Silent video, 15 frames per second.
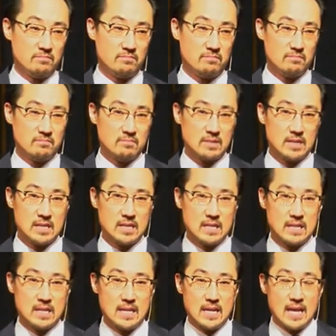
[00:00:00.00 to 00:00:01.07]

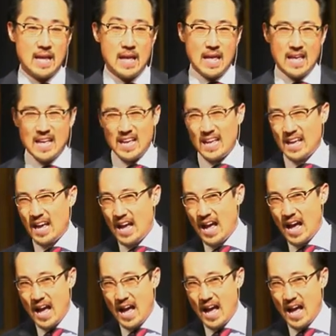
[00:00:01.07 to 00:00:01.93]
Nobody speaks.